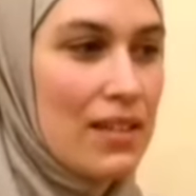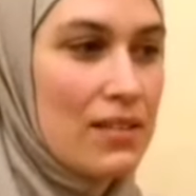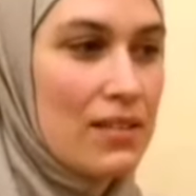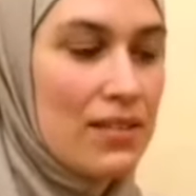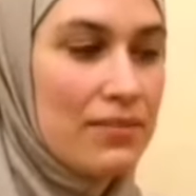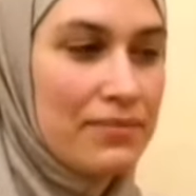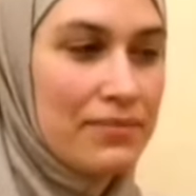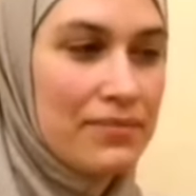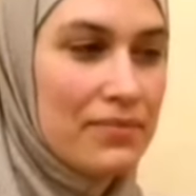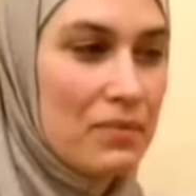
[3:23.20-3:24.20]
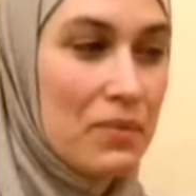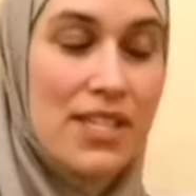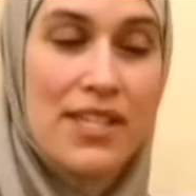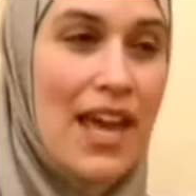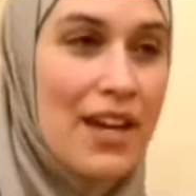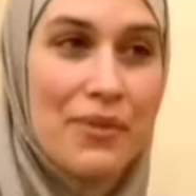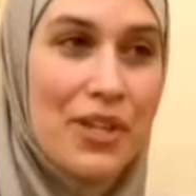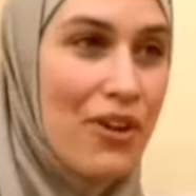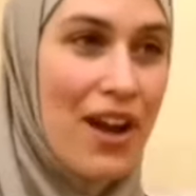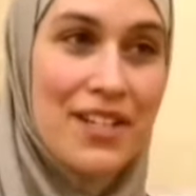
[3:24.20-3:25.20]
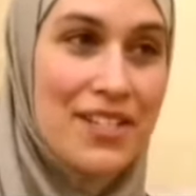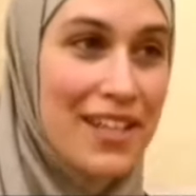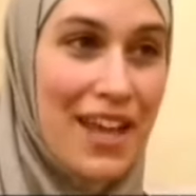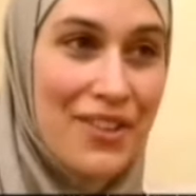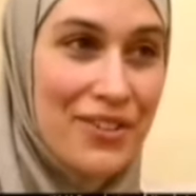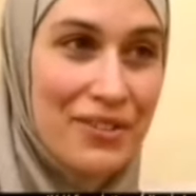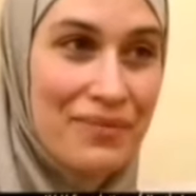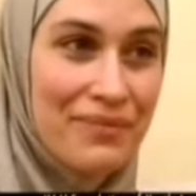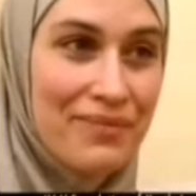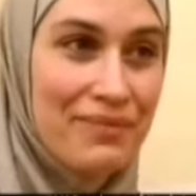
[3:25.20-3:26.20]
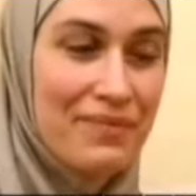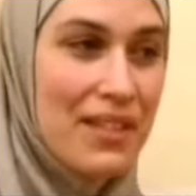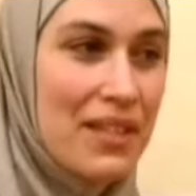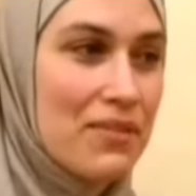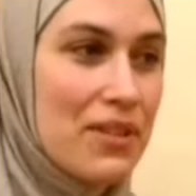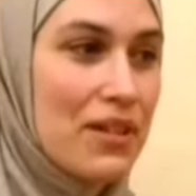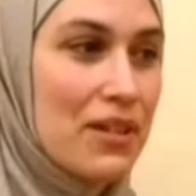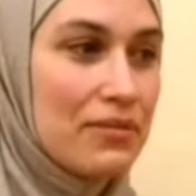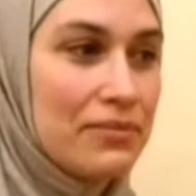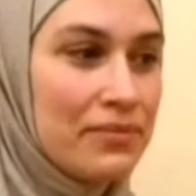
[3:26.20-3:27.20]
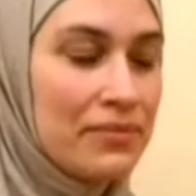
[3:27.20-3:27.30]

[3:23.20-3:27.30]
And we sat and we cried together, even though